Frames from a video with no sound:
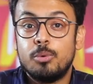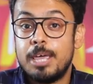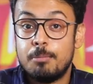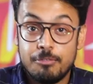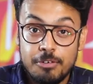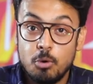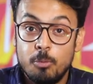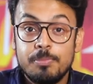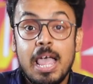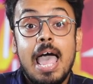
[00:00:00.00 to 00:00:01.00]
to name a few.
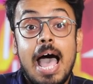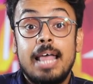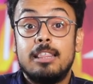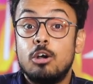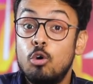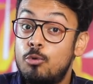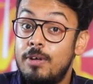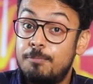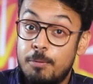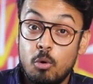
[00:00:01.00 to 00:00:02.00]
And the Note
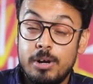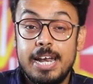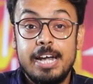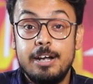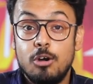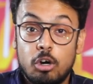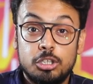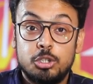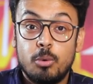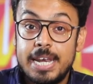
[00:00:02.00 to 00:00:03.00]
twelve Pro did not
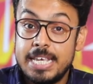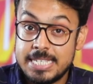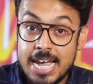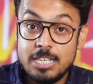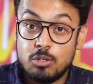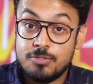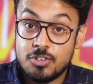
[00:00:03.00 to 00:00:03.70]
show any signs of